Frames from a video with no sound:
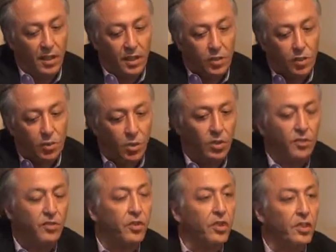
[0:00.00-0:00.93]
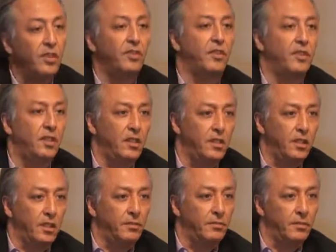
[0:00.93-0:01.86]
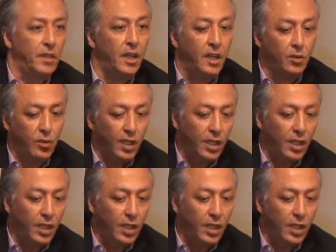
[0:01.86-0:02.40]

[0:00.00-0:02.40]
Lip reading: stood for a different Islam. And